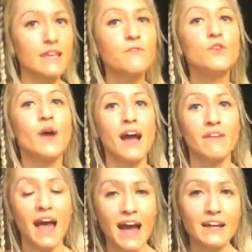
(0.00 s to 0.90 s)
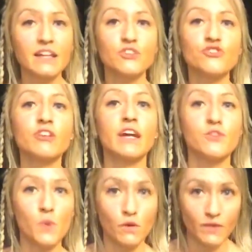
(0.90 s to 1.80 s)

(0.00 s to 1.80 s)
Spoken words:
if you have had an injury and you are